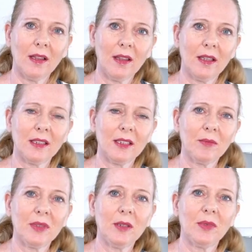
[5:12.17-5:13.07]
that
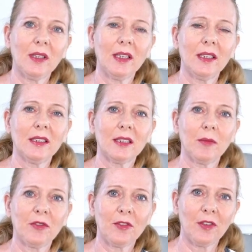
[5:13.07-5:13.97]
some people add
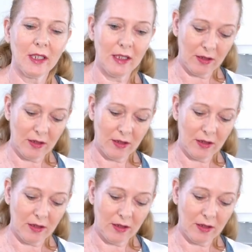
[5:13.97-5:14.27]
some fried